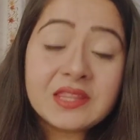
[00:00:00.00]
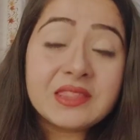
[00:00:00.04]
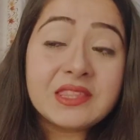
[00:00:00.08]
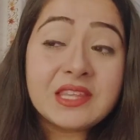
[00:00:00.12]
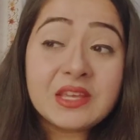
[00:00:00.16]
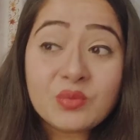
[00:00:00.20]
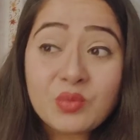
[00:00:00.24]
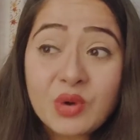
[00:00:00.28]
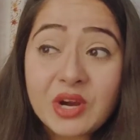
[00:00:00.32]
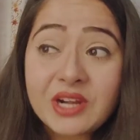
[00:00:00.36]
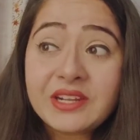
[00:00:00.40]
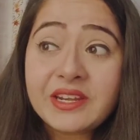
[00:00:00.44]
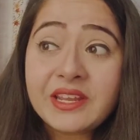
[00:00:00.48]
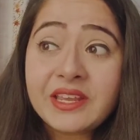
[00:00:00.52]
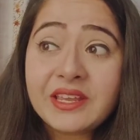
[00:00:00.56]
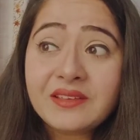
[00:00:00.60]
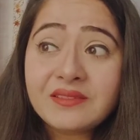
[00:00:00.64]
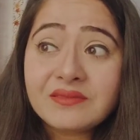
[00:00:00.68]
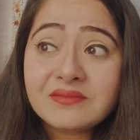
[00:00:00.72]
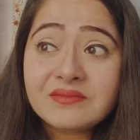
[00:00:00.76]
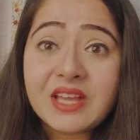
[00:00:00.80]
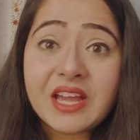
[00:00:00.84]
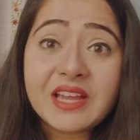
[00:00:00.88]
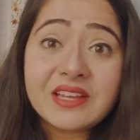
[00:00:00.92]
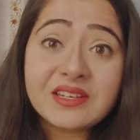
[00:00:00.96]
Then one
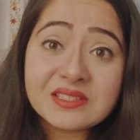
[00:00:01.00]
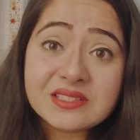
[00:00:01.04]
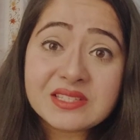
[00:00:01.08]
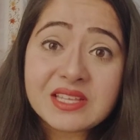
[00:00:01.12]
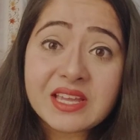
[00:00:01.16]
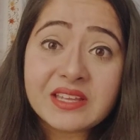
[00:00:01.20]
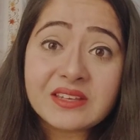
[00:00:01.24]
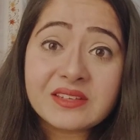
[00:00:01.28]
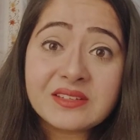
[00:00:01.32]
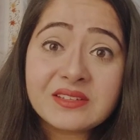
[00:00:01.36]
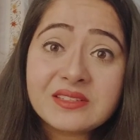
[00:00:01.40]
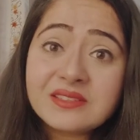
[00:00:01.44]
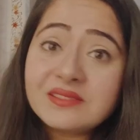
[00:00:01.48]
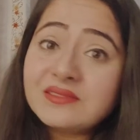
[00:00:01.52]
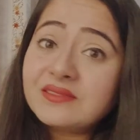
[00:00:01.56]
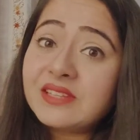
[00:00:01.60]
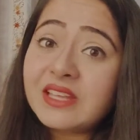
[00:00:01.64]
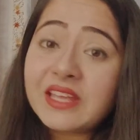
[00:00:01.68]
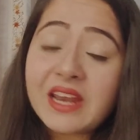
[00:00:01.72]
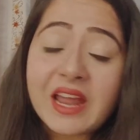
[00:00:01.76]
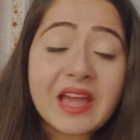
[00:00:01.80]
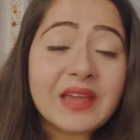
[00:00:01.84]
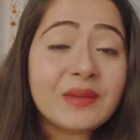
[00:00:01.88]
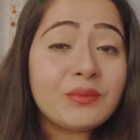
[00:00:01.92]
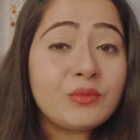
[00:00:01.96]
day I decided
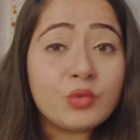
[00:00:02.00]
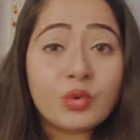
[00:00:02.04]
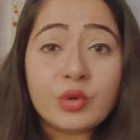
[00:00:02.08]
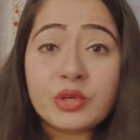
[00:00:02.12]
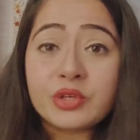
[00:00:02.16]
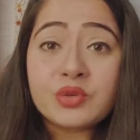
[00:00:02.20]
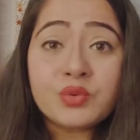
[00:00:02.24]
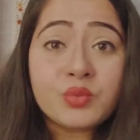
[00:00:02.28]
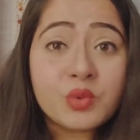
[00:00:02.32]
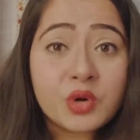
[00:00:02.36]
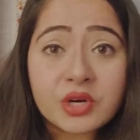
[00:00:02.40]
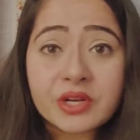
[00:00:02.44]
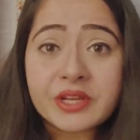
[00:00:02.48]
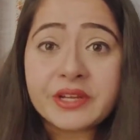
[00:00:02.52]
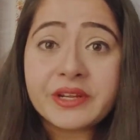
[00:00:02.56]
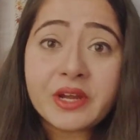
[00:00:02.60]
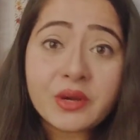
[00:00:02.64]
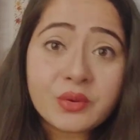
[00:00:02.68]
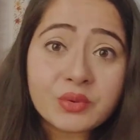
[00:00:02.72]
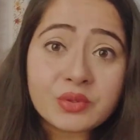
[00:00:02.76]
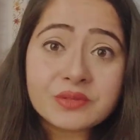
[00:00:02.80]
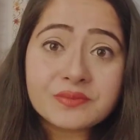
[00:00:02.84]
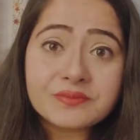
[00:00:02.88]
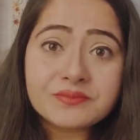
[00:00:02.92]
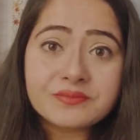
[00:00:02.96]
that I'm going to work it
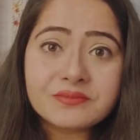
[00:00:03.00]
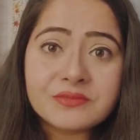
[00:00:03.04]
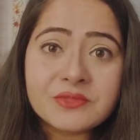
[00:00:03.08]
out.